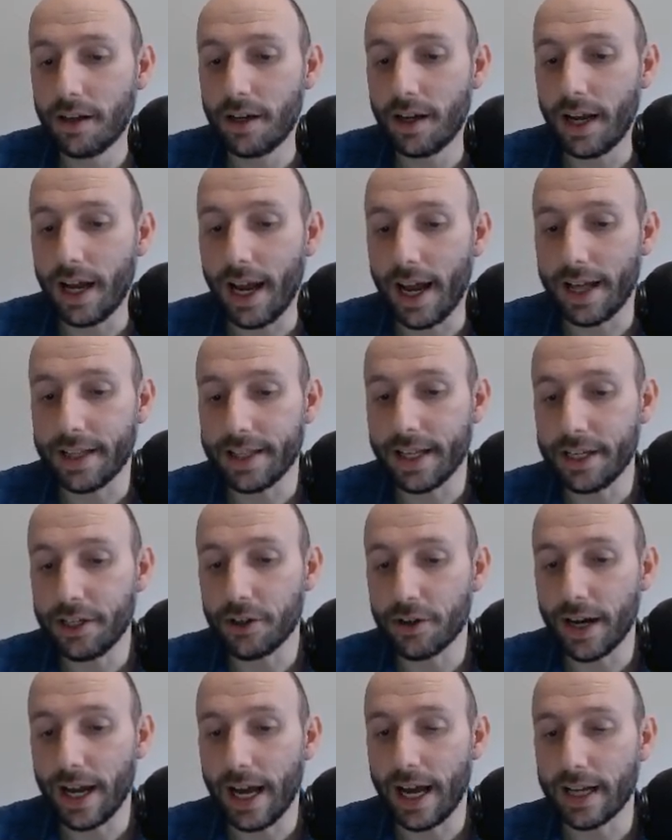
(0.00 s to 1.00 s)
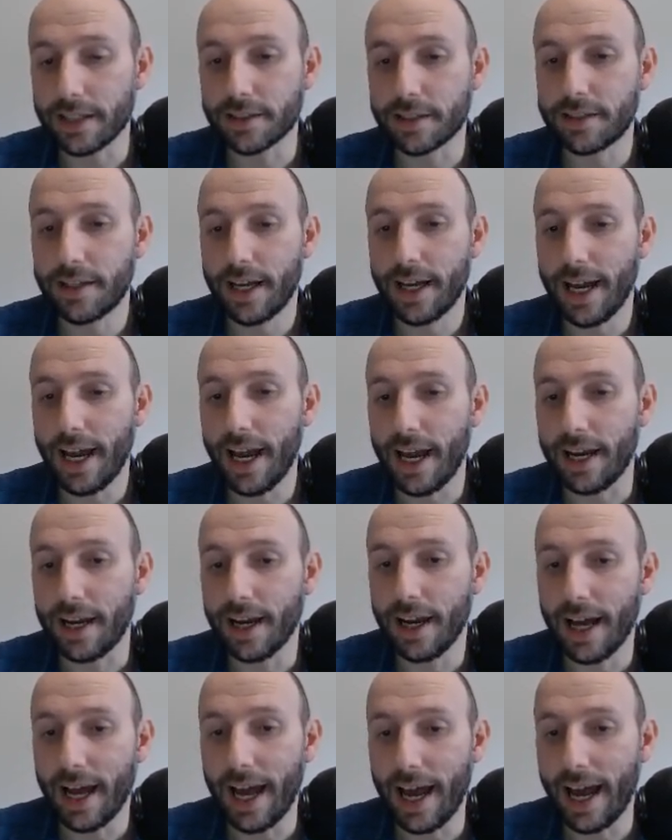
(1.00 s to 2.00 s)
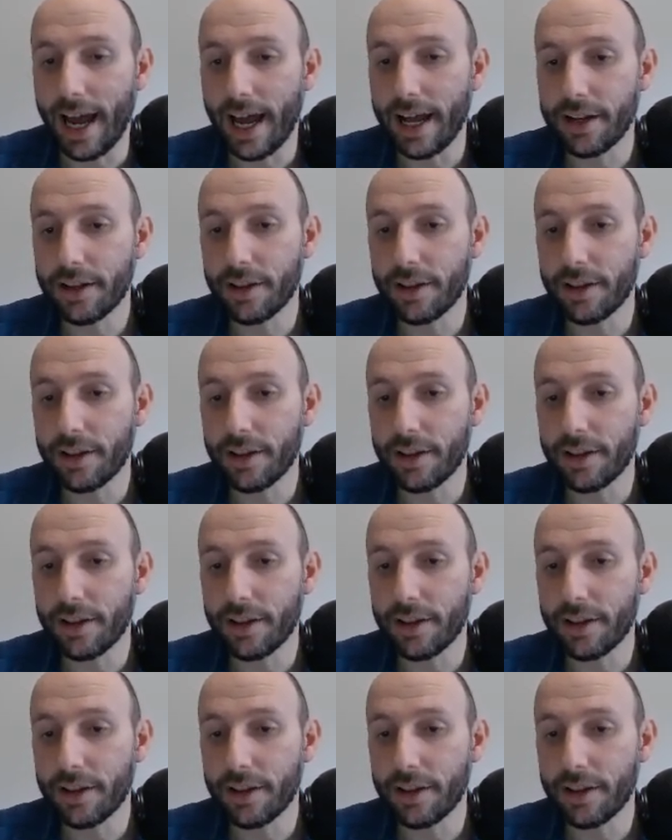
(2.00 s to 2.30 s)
and then you're asked, hey, add the